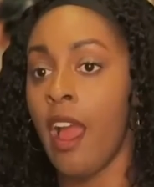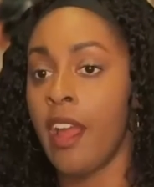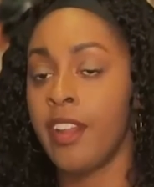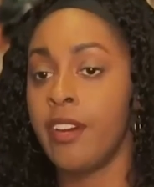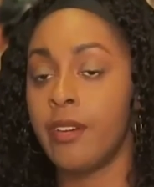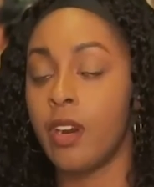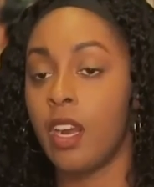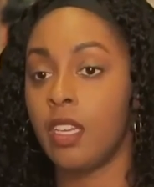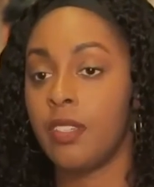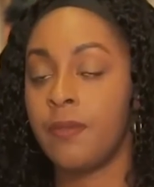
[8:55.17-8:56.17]
I know.
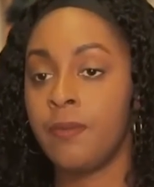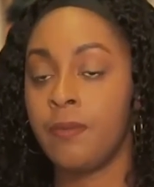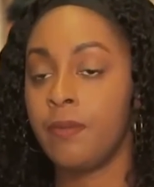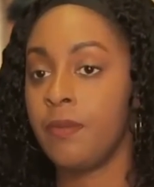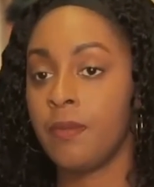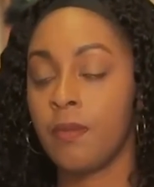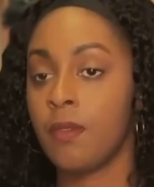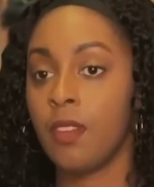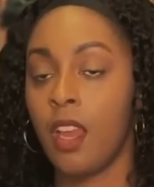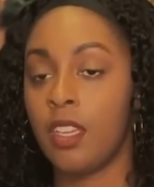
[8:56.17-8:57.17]

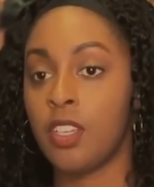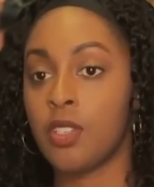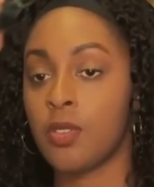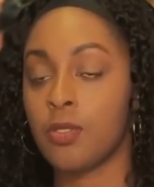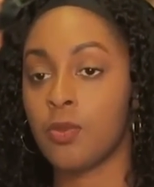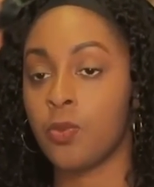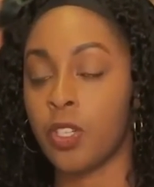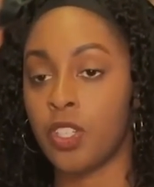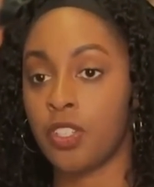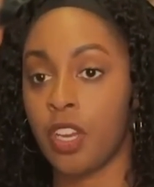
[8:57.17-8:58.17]
I just
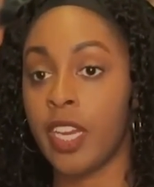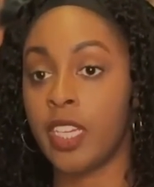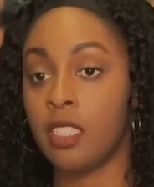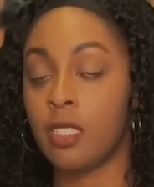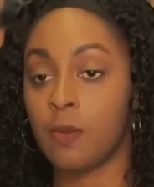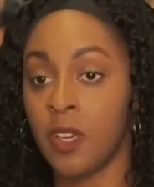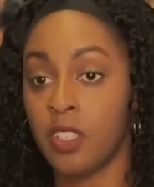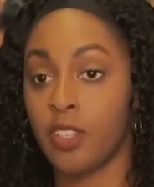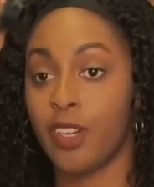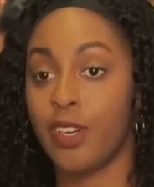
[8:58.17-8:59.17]
wish I could
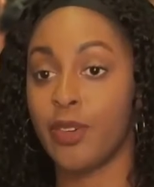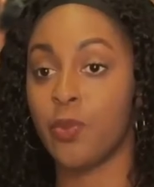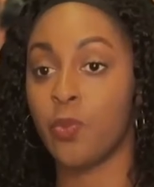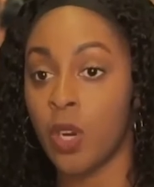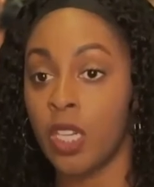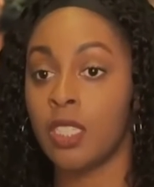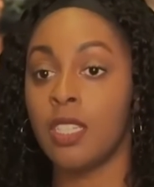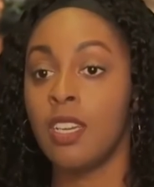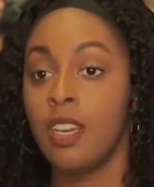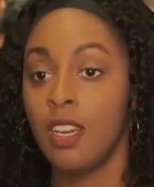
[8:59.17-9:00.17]
speak to her
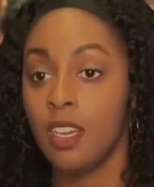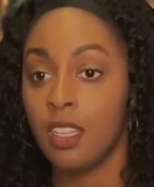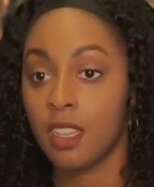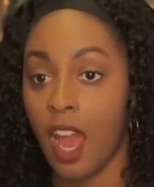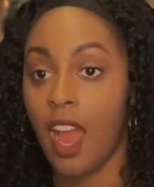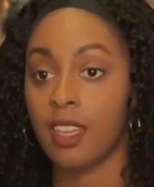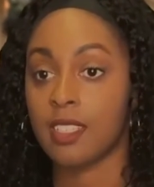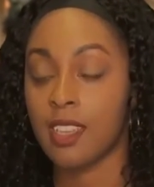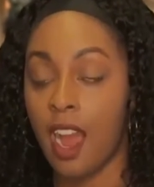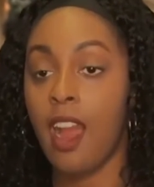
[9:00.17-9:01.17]
one
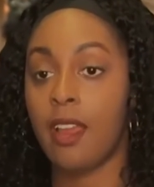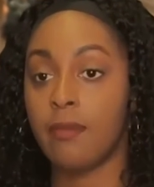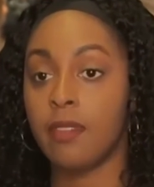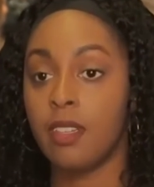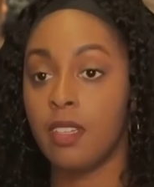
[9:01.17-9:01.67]
last time.